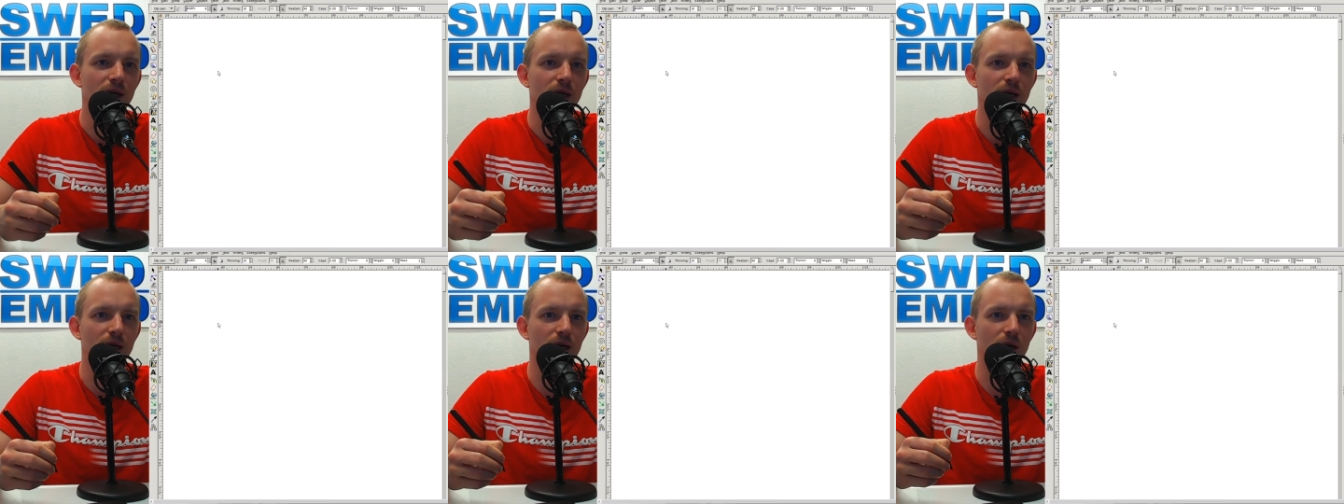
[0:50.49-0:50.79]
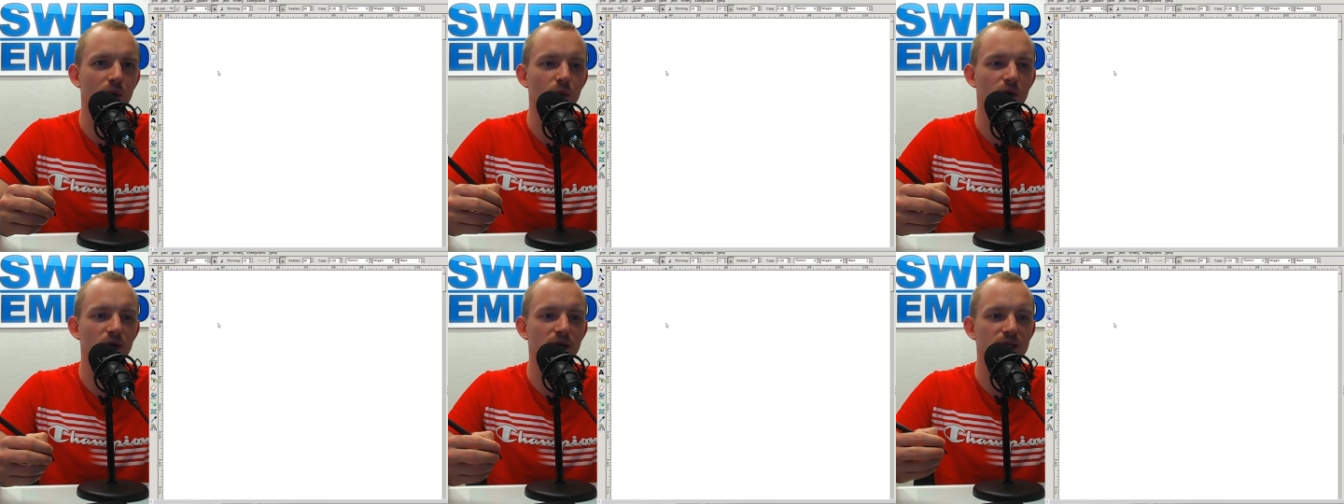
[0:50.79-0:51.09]

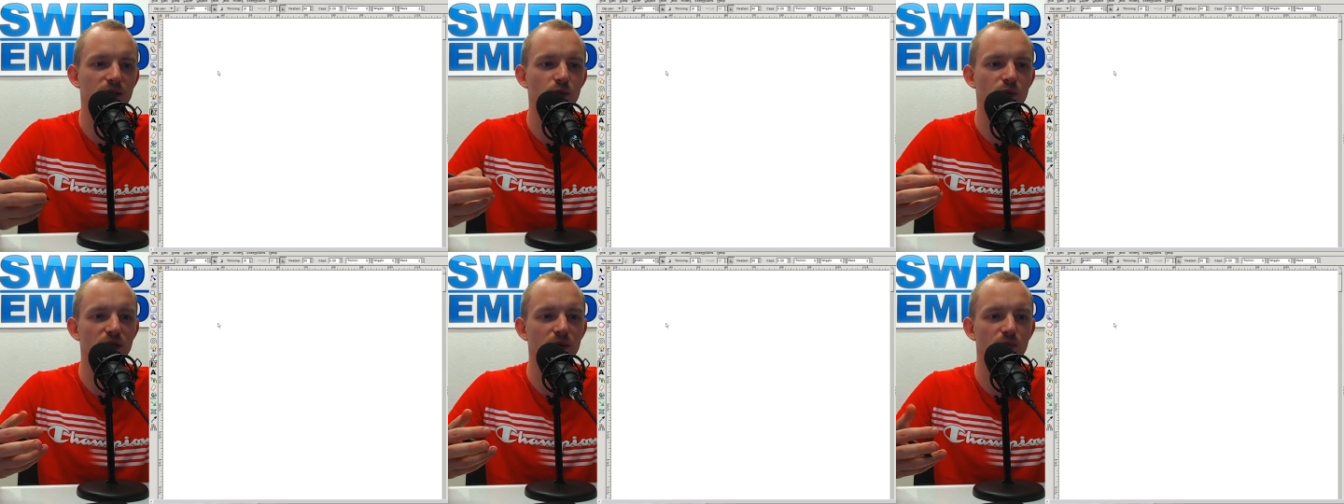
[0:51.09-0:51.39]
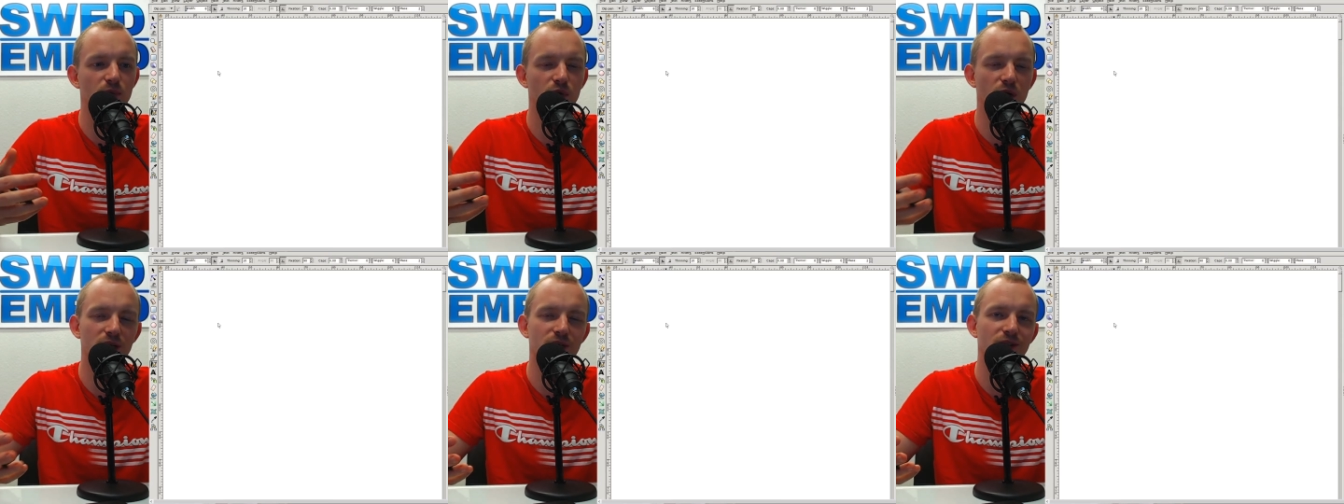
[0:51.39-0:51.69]
whereas with a
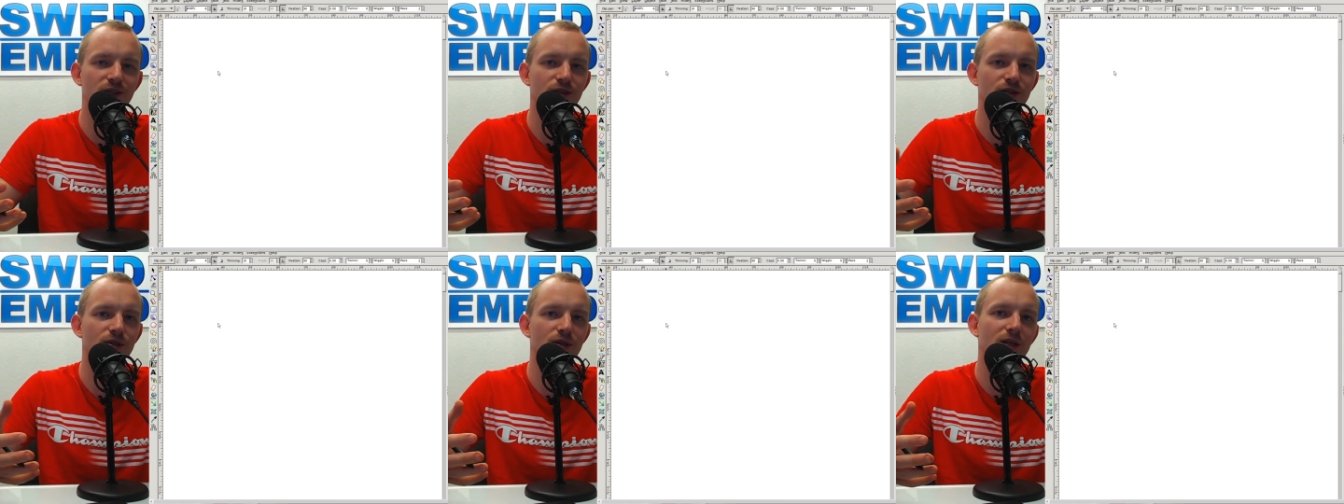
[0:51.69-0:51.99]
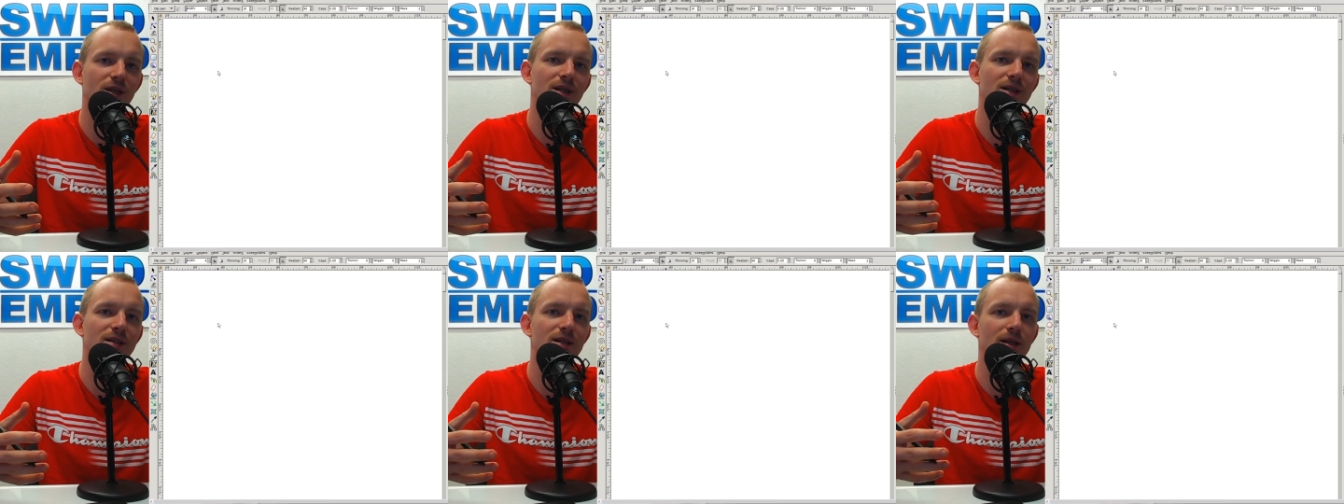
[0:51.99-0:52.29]
process you
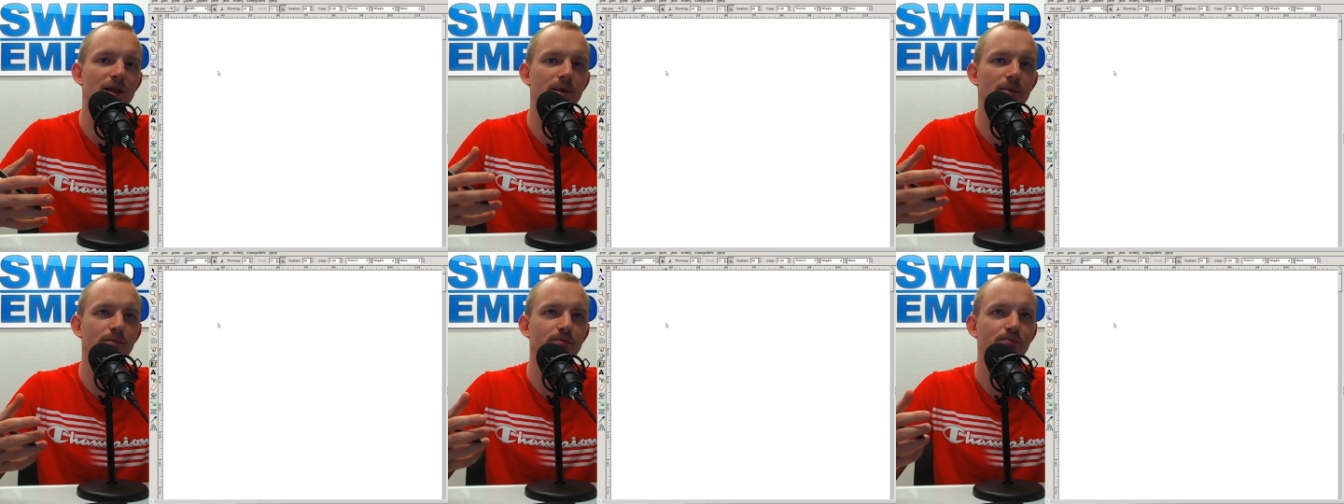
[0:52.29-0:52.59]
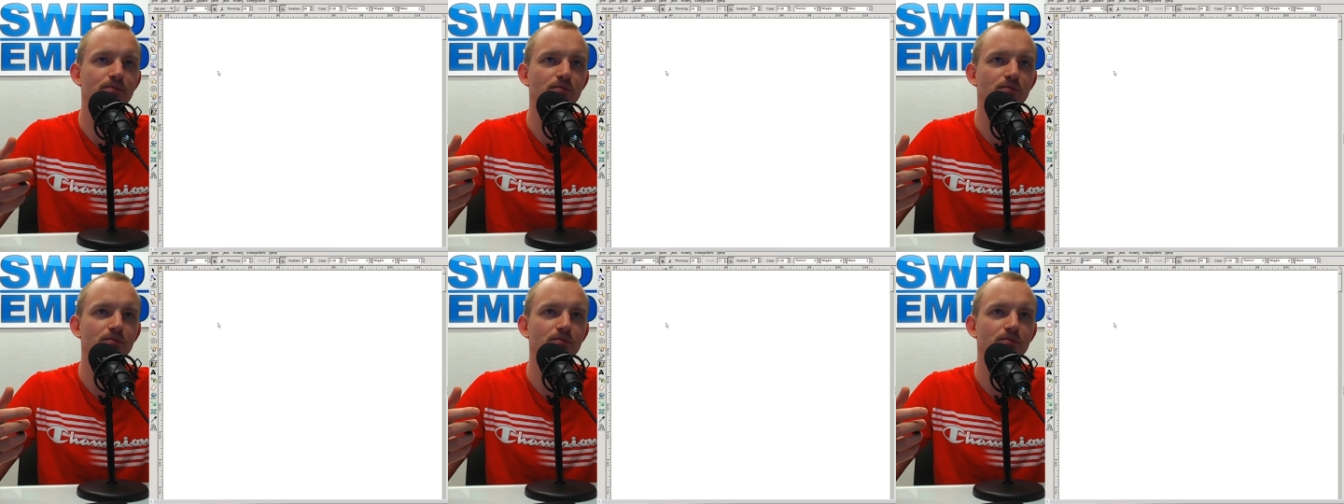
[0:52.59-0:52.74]
can easily